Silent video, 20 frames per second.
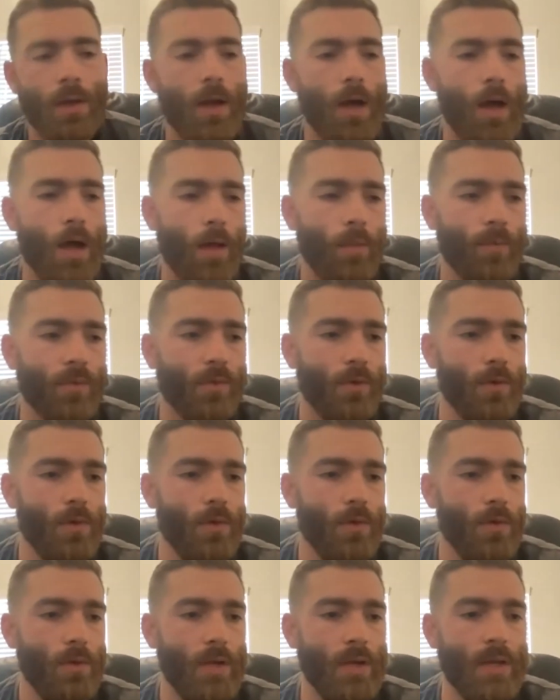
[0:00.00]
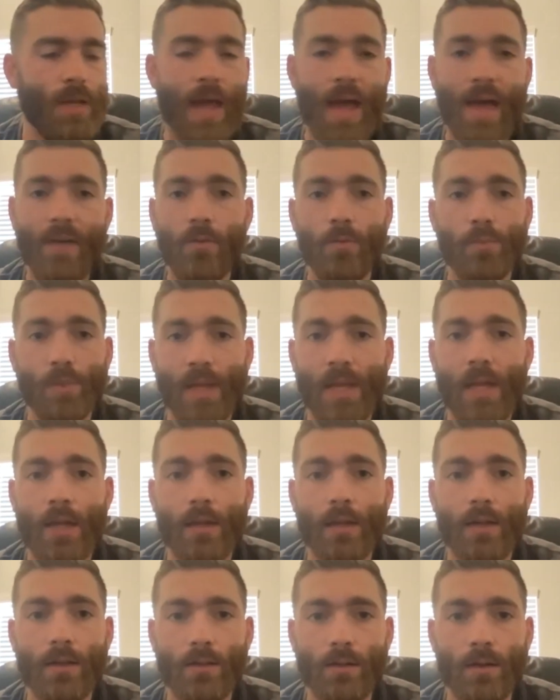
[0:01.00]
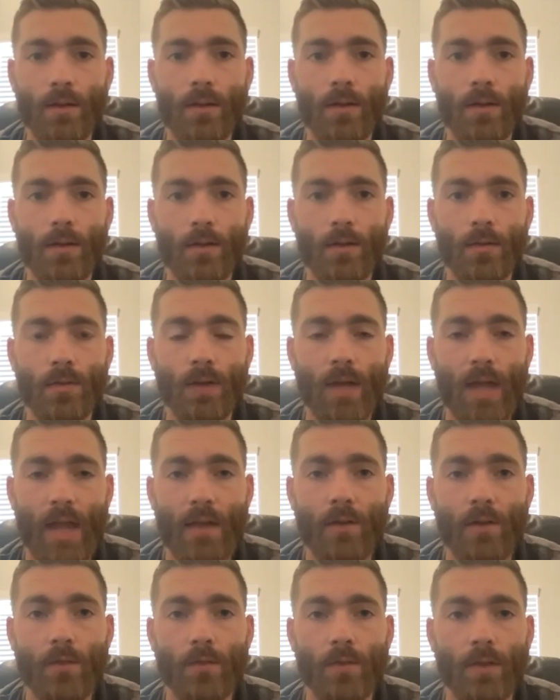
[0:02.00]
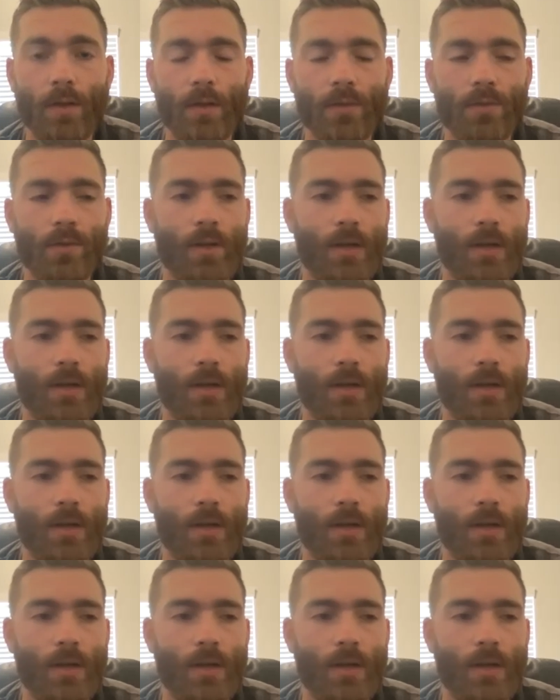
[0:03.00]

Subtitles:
So you need to have a plan to handle things.